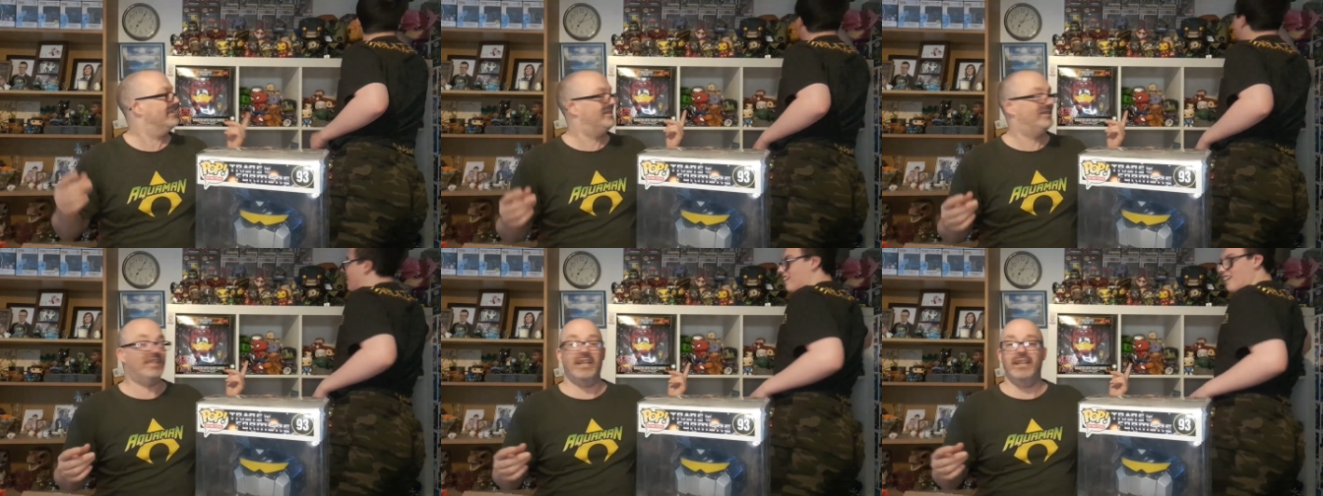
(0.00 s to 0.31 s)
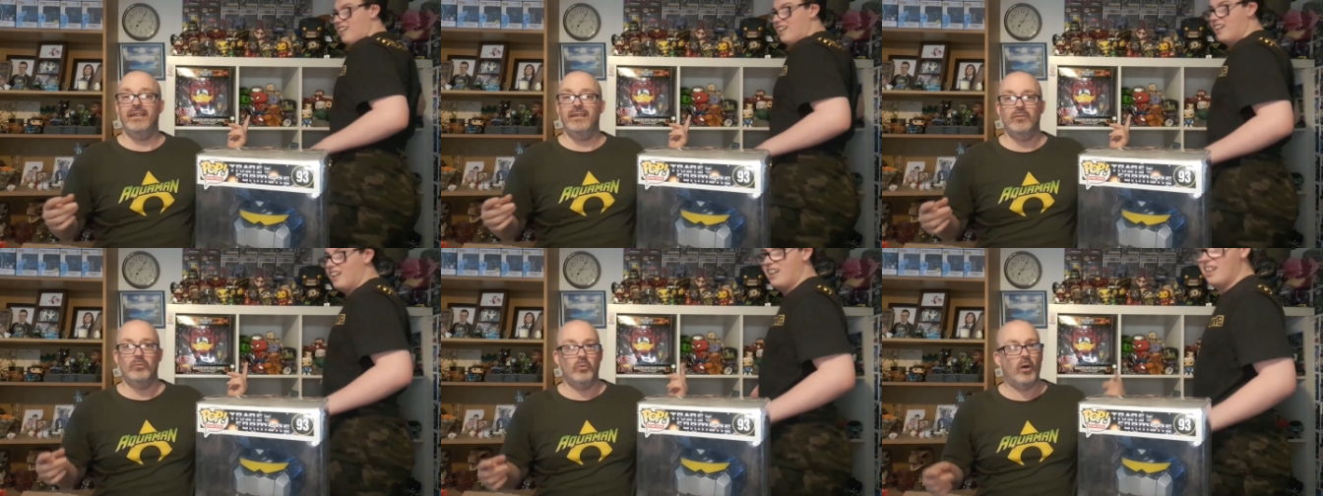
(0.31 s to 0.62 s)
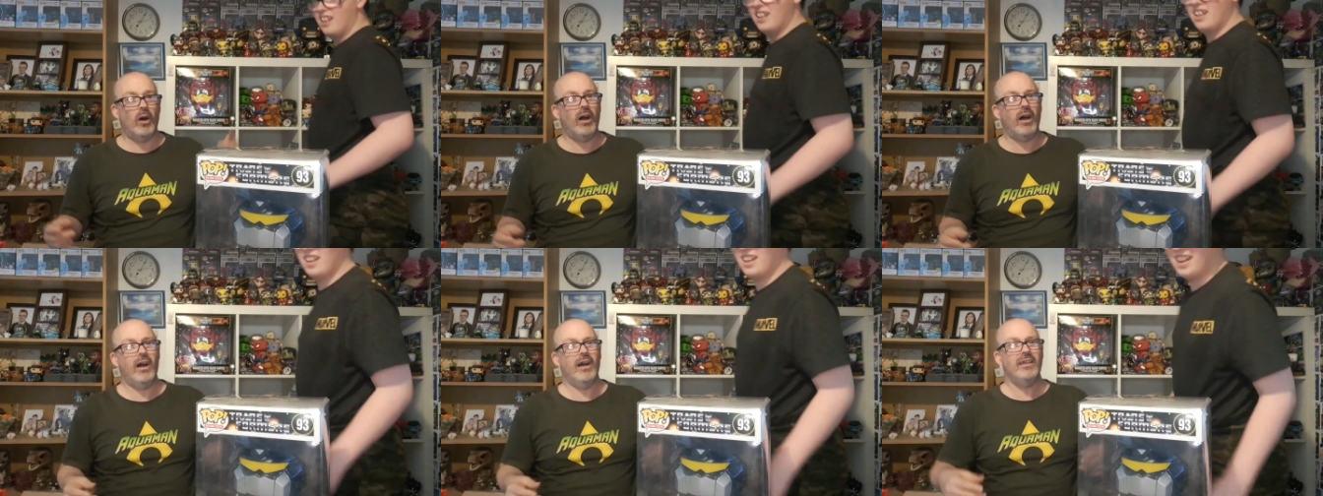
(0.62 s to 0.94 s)
See,
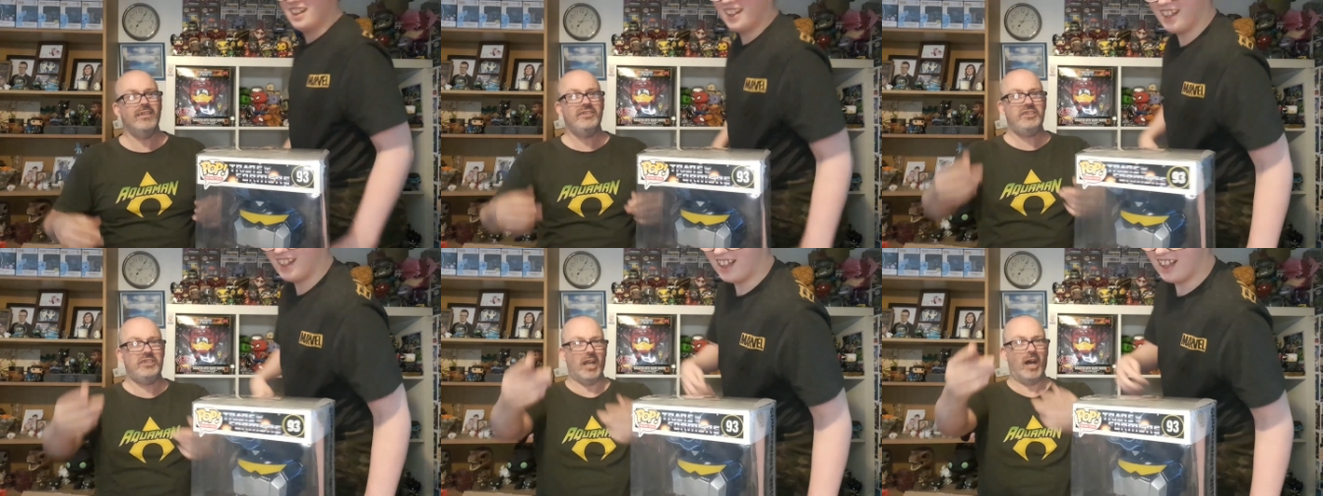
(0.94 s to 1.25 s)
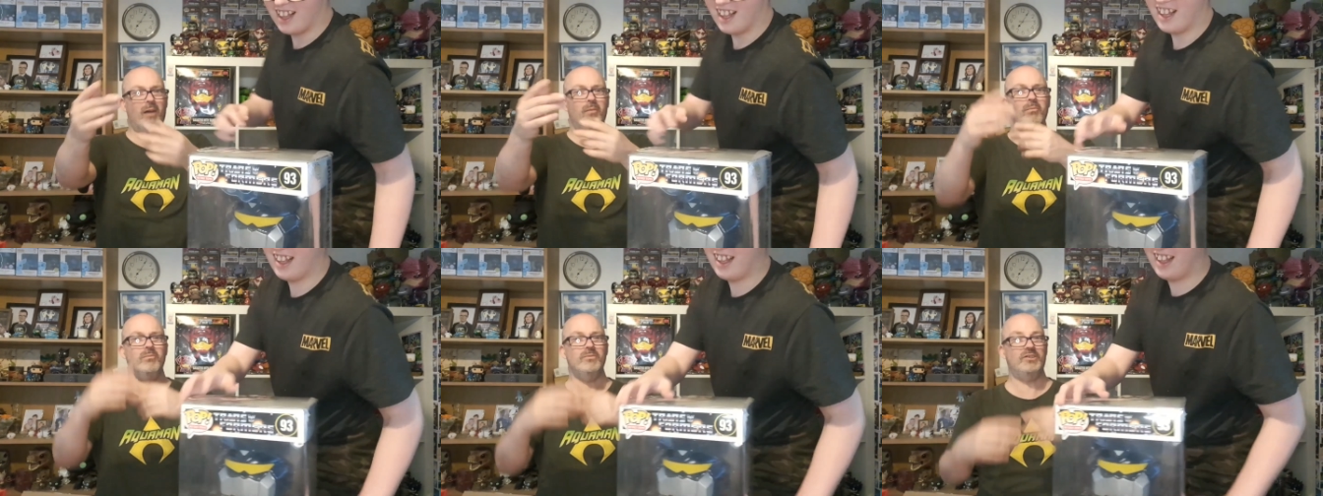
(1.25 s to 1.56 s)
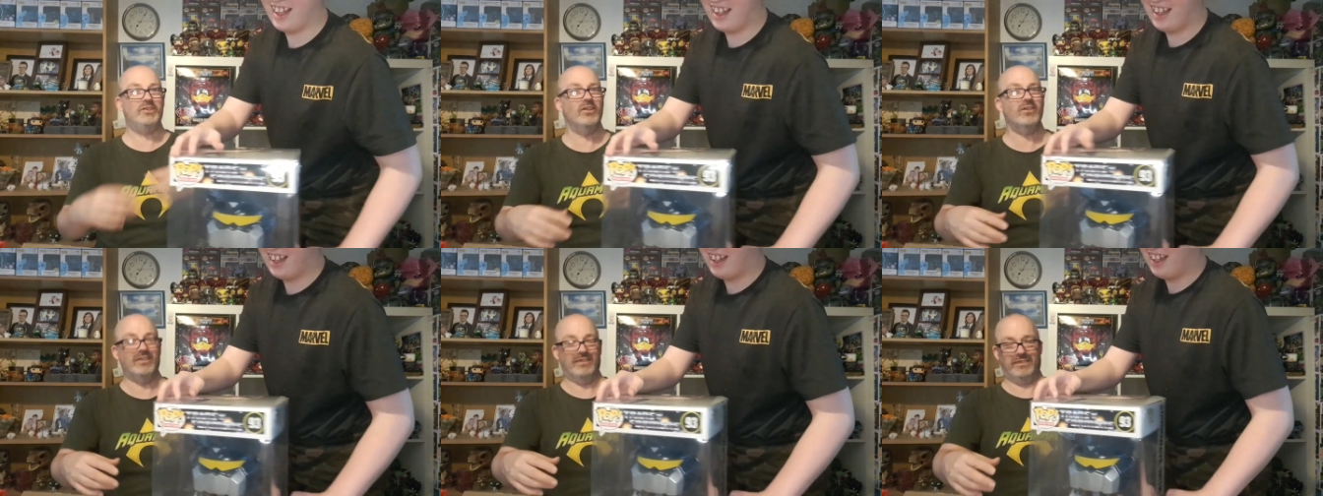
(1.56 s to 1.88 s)
what? Chumps?
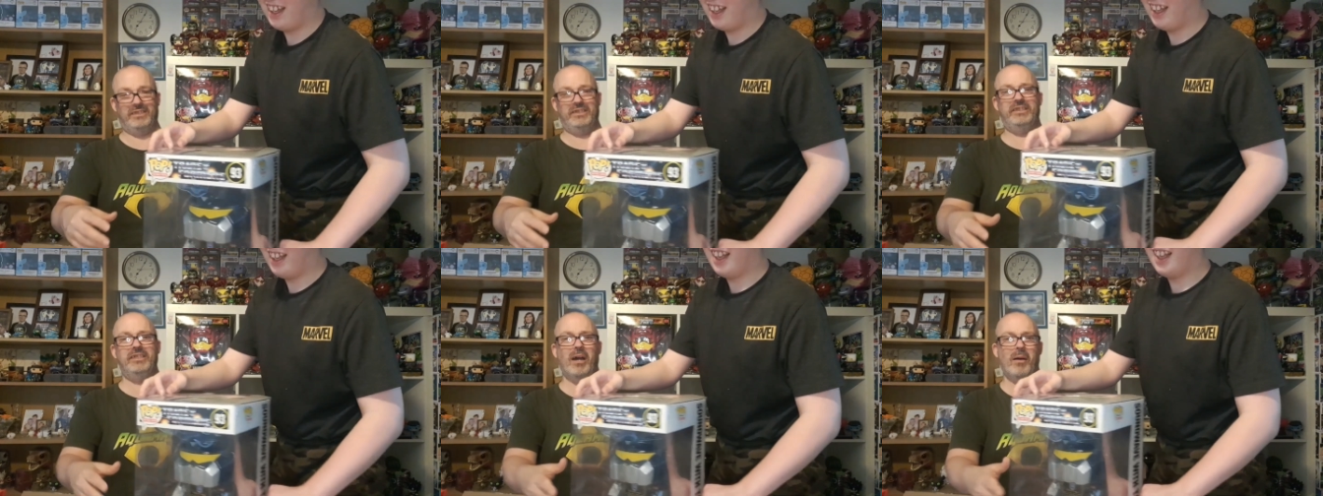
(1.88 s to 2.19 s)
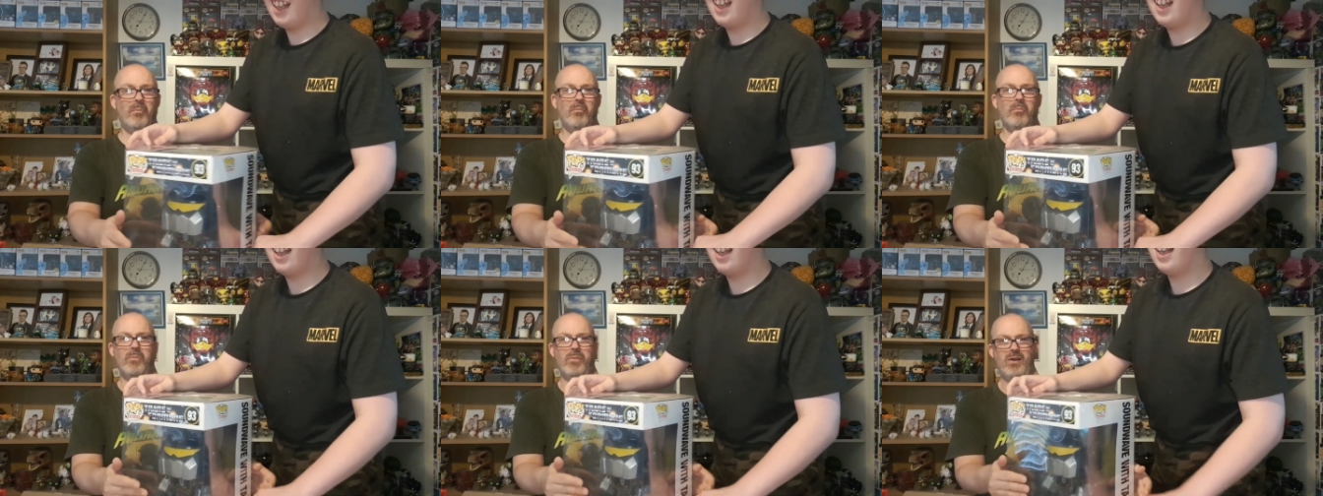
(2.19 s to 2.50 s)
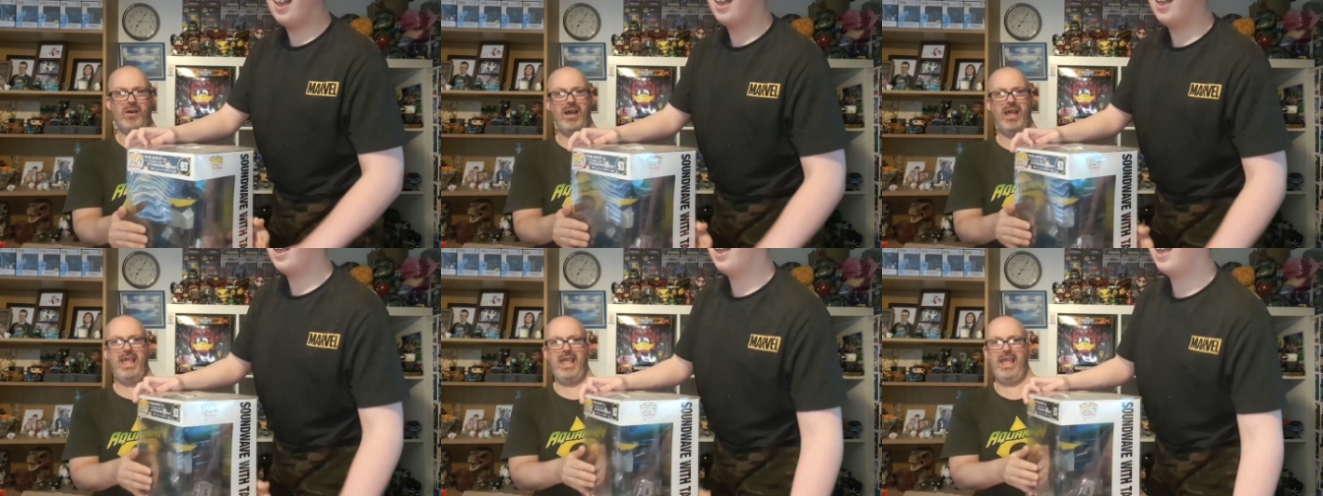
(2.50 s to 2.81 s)
You're a chump,
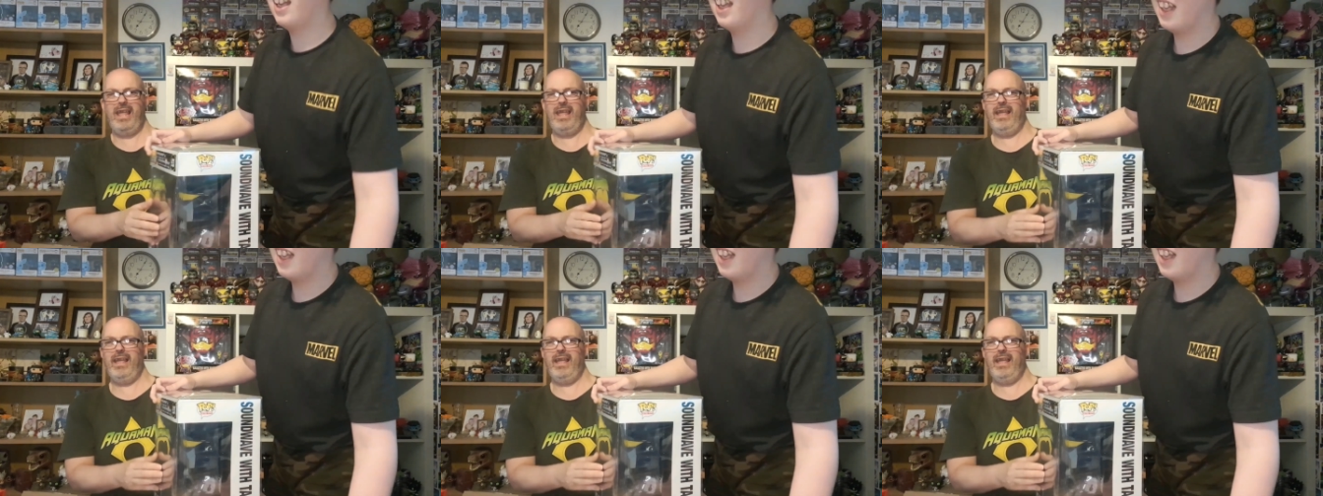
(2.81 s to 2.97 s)
boy.